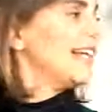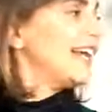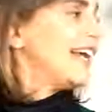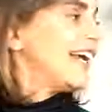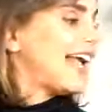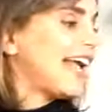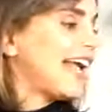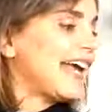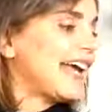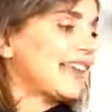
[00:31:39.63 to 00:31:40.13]

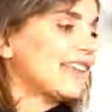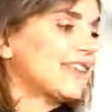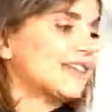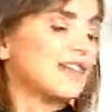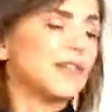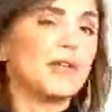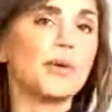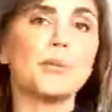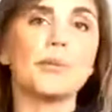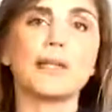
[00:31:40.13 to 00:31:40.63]
And there
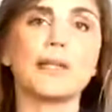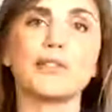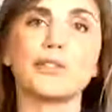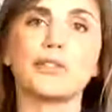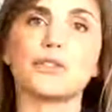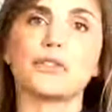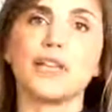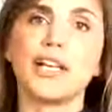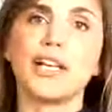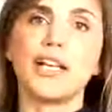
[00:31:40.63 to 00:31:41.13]
are no
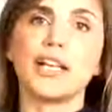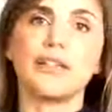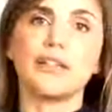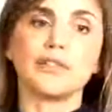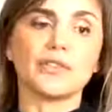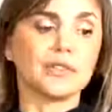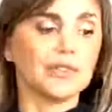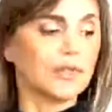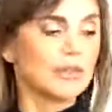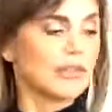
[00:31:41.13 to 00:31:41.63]
mixers running,
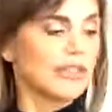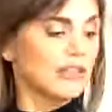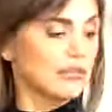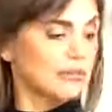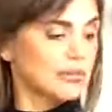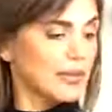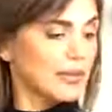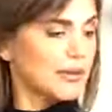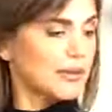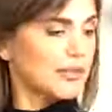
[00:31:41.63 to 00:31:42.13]
there's no leaf
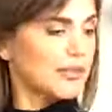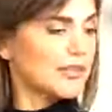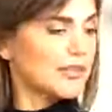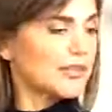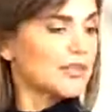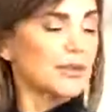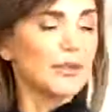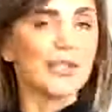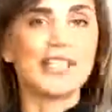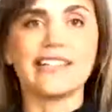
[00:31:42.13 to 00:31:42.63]

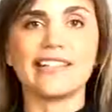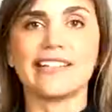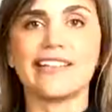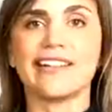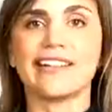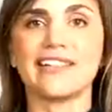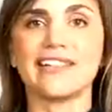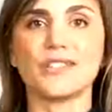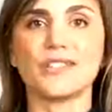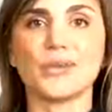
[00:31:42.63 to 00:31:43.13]
blowers or heat
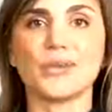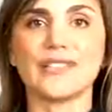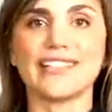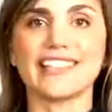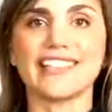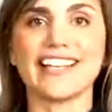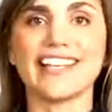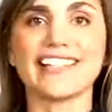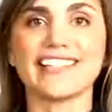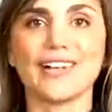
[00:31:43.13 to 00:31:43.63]
guns, so it's
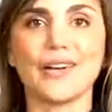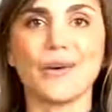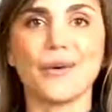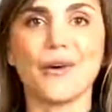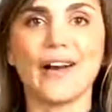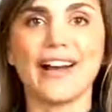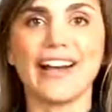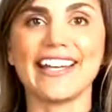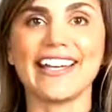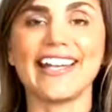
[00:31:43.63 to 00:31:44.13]
nice and
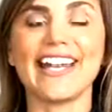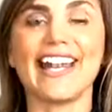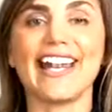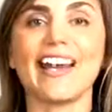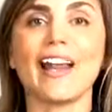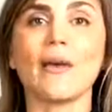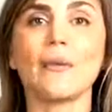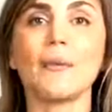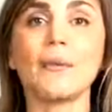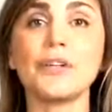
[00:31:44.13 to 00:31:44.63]
quiet.
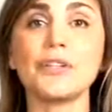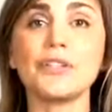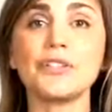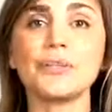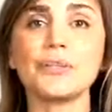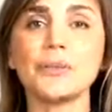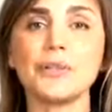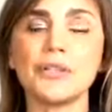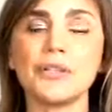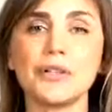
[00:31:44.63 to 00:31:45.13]
And I wish
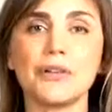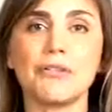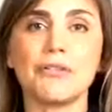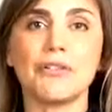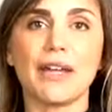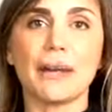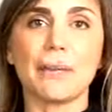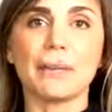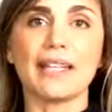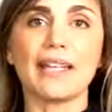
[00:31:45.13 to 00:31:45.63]
you and your
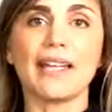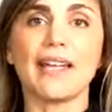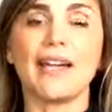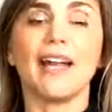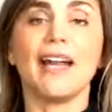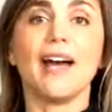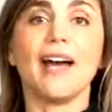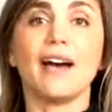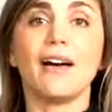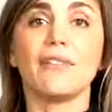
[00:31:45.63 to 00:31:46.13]
family
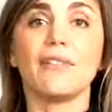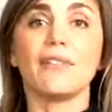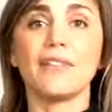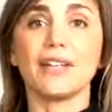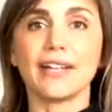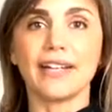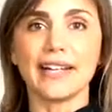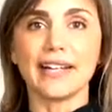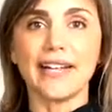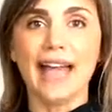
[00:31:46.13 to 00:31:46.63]
a
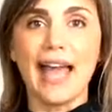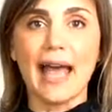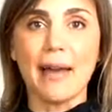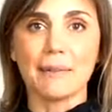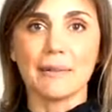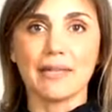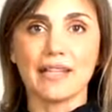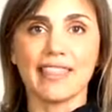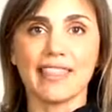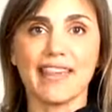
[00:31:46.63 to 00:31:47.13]
very
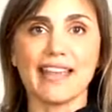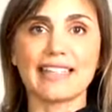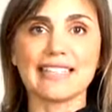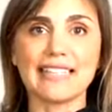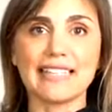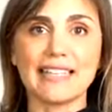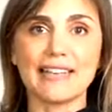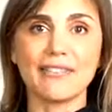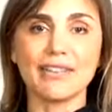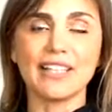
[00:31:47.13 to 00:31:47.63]
happy
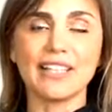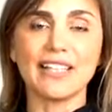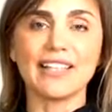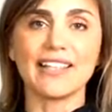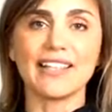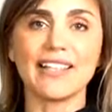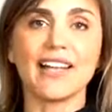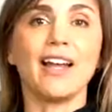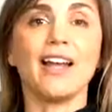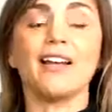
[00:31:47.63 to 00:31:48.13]

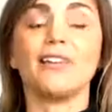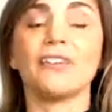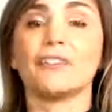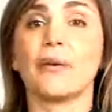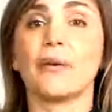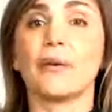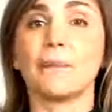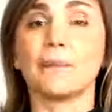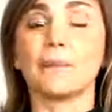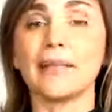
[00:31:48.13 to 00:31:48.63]
Thanksgiving
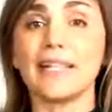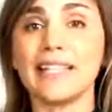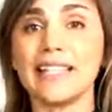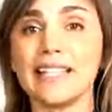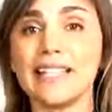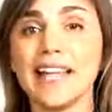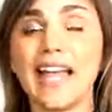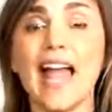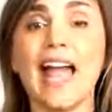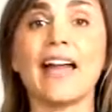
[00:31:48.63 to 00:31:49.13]
from
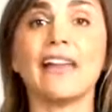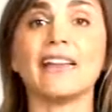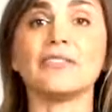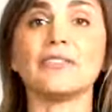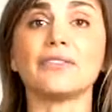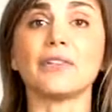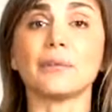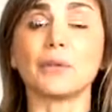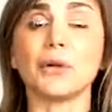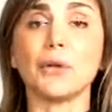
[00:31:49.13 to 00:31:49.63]
me and
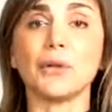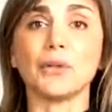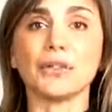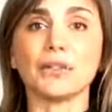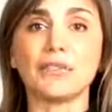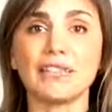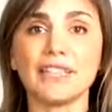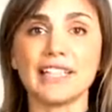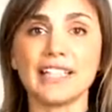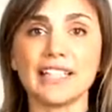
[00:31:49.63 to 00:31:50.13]
from
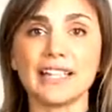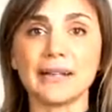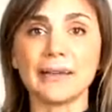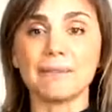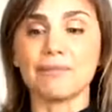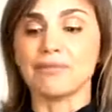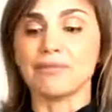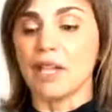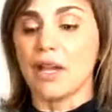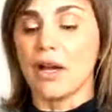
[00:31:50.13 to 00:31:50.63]

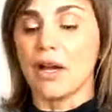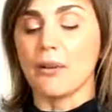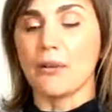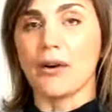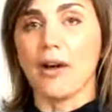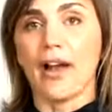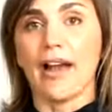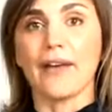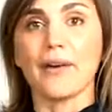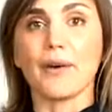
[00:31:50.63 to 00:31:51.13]
Colavita.
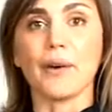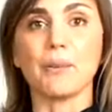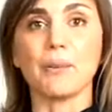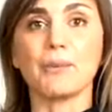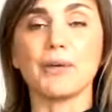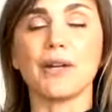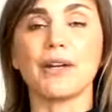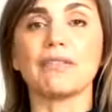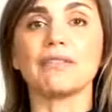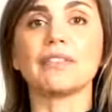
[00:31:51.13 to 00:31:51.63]
I hope
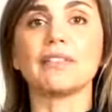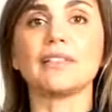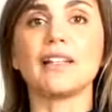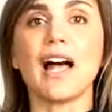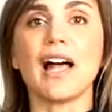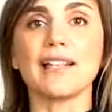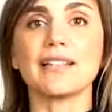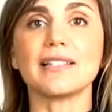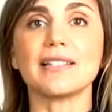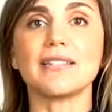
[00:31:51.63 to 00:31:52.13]
you have
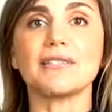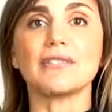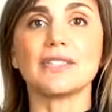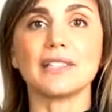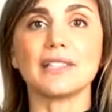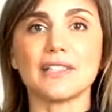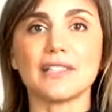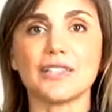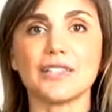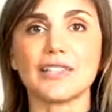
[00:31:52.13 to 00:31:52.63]
lots of
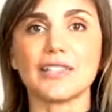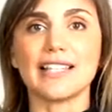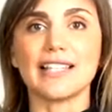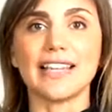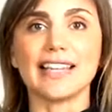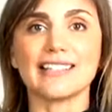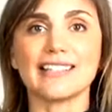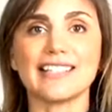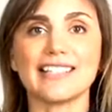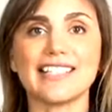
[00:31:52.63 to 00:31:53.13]
delicious
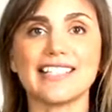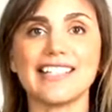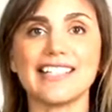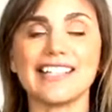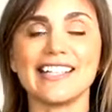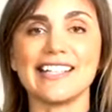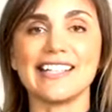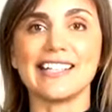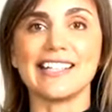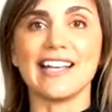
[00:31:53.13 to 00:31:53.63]
things to
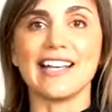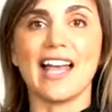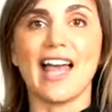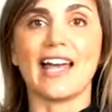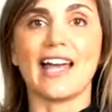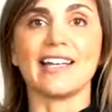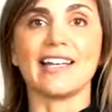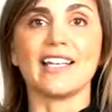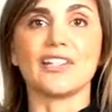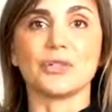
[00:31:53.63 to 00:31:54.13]
eat,
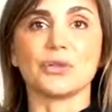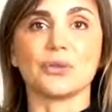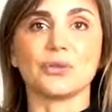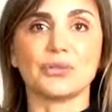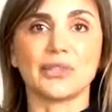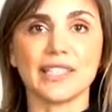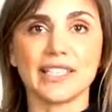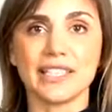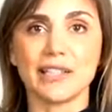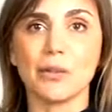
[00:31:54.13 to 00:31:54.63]
and it's a
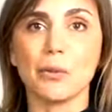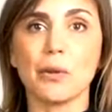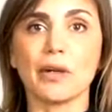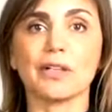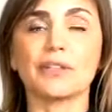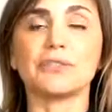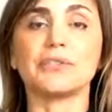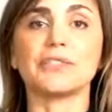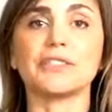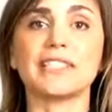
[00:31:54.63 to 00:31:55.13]
really
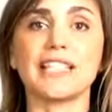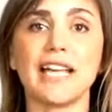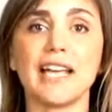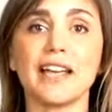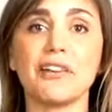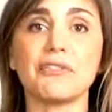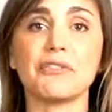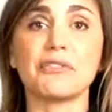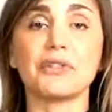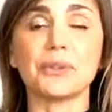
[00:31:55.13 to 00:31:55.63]
wonderful
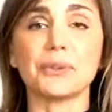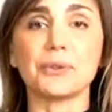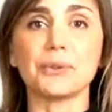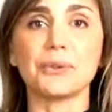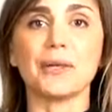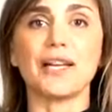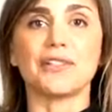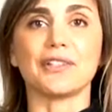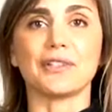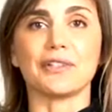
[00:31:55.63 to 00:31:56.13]
day for you
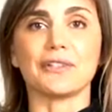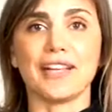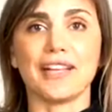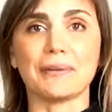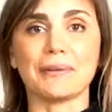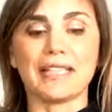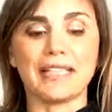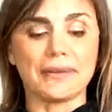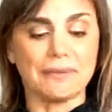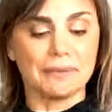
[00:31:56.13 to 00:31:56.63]
and your
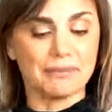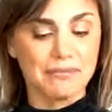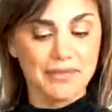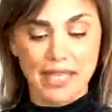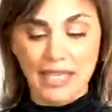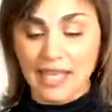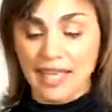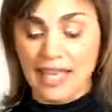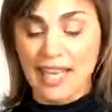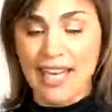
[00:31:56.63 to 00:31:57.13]
family.
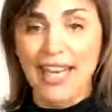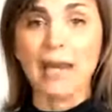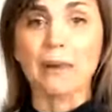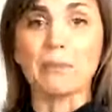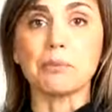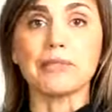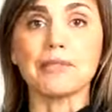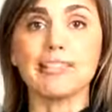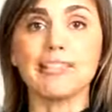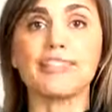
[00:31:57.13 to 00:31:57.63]
And
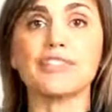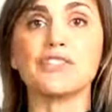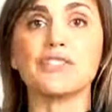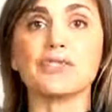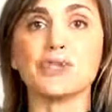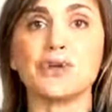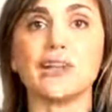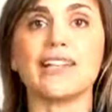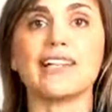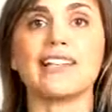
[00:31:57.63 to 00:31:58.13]
please
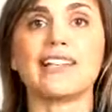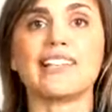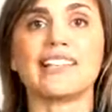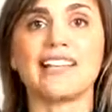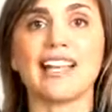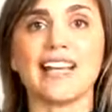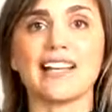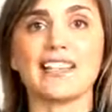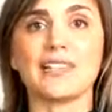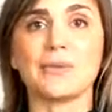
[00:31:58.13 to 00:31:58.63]
join us
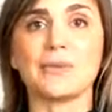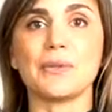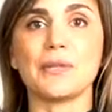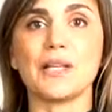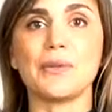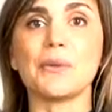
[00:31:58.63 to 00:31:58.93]
next week.